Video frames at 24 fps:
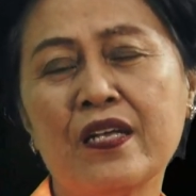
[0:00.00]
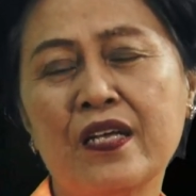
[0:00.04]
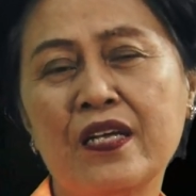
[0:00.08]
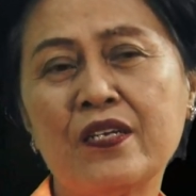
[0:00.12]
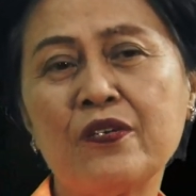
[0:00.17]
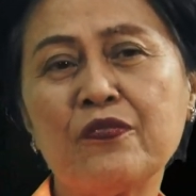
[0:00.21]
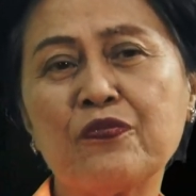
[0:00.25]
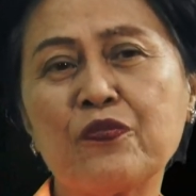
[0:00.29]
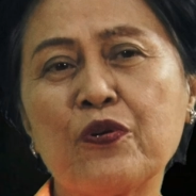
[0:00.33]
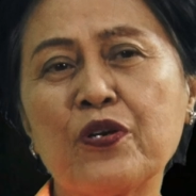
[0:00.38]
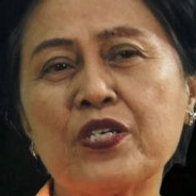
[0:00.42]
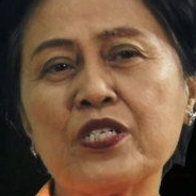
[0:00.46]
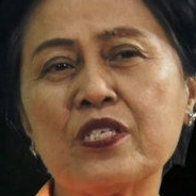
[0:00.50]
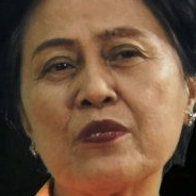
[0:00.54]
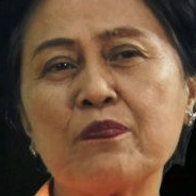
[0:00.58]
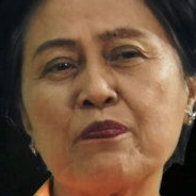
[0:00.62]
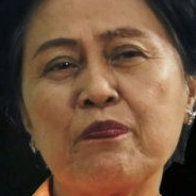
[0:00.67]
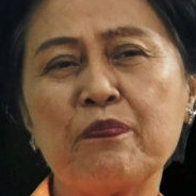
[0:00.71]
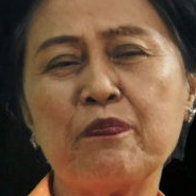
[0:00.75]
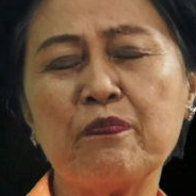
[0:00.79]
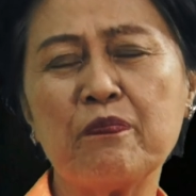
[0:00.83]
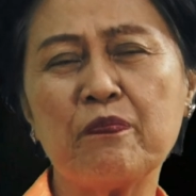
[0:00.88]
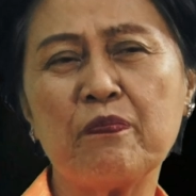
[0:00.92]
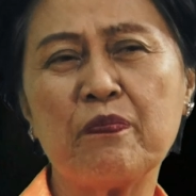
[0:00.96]
And of course,
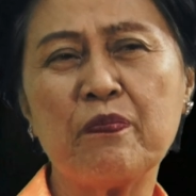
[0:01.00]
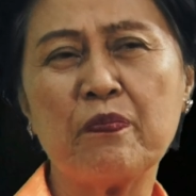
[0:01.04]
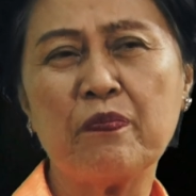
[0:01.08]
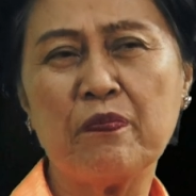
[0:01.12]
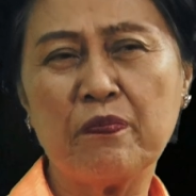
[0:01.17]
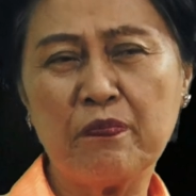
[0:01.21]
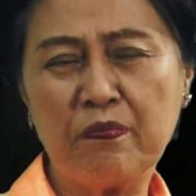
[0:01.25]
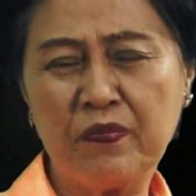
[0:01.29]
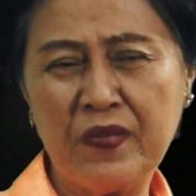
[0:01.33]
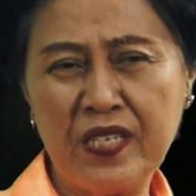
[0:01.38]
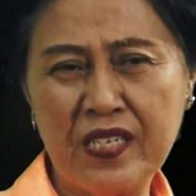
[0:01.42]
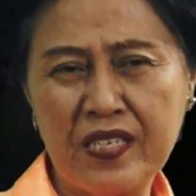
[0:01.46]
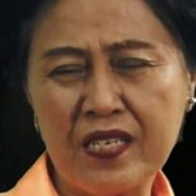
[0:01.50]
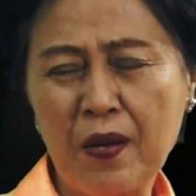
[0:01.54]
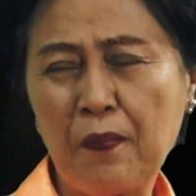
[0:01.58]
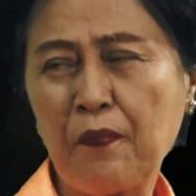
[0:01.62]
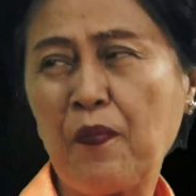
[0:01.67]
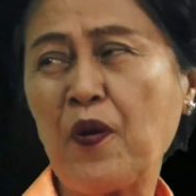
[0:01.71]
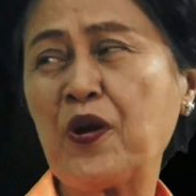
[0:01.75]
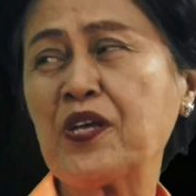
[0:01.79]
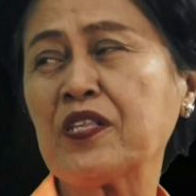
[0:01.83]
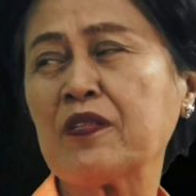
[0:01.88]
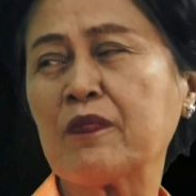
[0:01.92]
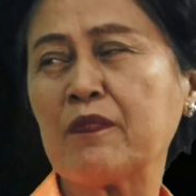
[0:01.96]

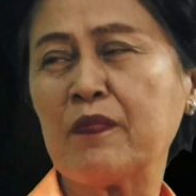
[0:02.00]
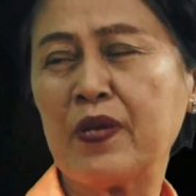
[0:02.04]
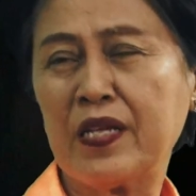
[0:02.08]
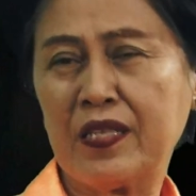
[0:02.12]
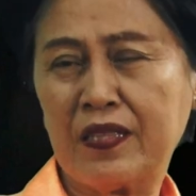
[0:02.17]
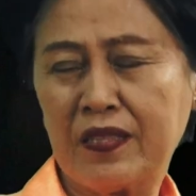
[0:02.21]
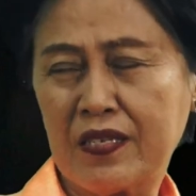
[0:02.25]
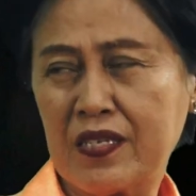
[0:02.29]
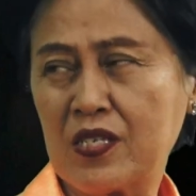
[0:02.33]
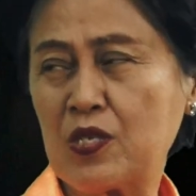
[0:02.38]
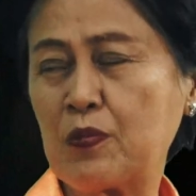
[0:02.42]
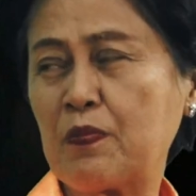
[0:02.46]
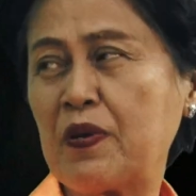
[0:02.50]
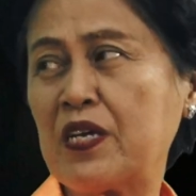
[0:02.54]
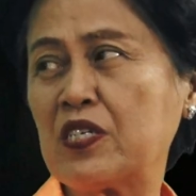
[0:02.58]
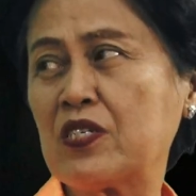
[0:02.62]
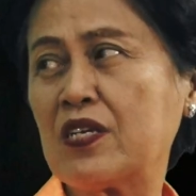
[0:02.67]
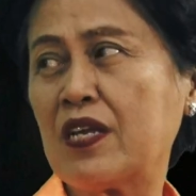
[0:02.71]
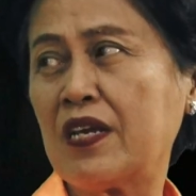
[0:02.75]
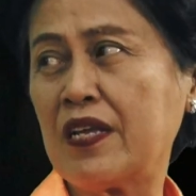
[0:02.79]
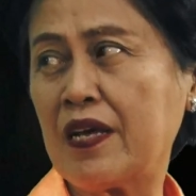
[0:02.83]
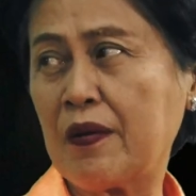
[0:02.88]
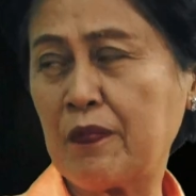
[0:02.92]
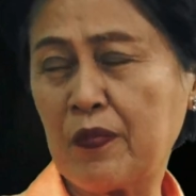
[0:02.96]
disappointment,
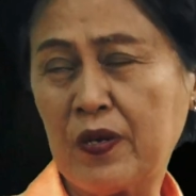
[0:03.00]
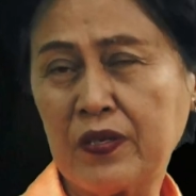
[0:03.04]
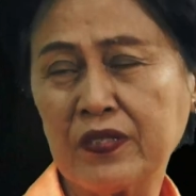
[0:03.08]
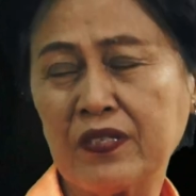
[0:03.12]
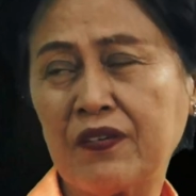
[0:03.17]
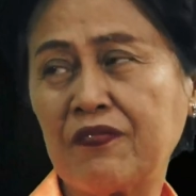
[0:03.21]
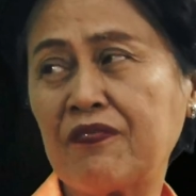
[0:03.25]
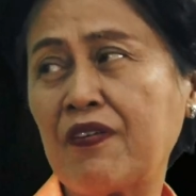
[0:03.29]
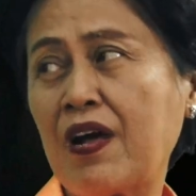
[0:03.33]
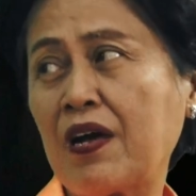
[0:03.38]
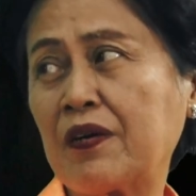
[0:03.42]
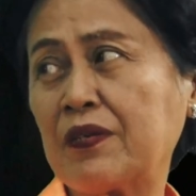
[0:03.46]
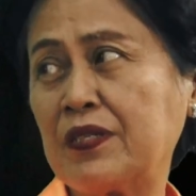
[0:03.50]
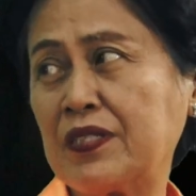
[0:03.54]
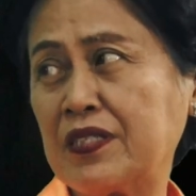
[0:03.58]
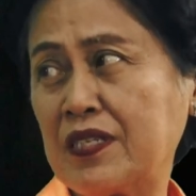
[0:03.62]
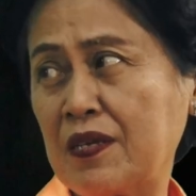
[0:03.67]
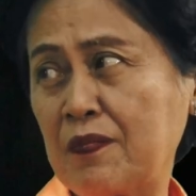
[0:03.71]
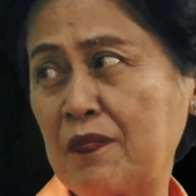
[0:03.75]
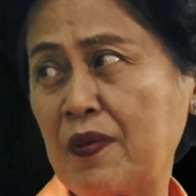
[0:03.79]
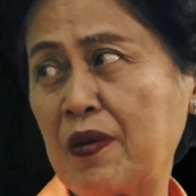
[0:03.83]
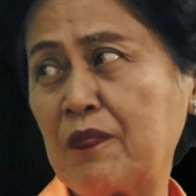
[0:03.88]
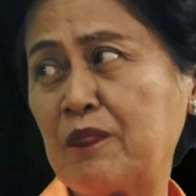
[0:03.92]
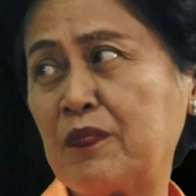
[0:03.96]
especially among the
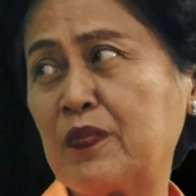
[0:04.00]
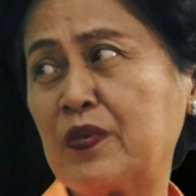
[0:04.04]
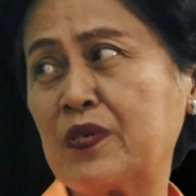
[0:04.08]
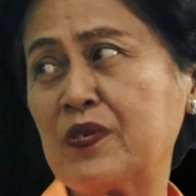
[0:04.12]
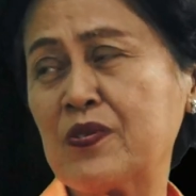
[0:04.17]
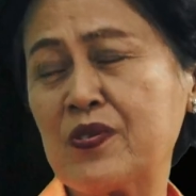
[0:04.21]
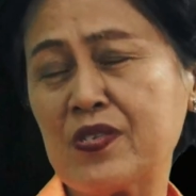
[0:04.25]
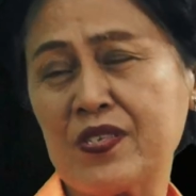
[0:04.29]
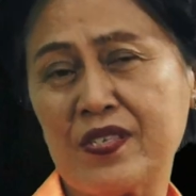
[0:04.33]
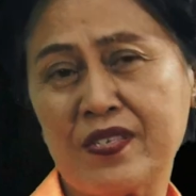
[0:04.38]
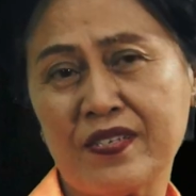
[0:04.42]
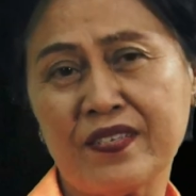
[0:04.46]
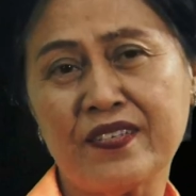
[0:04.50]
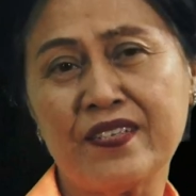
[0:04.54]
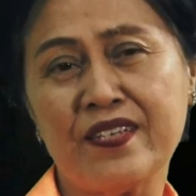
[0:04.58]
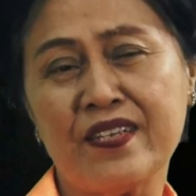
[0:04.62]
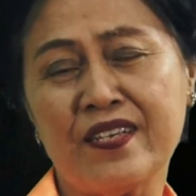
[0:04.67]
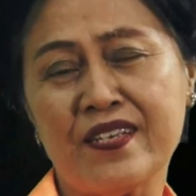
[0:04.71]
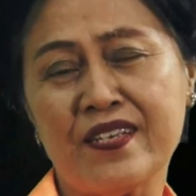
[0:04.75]
faculty members.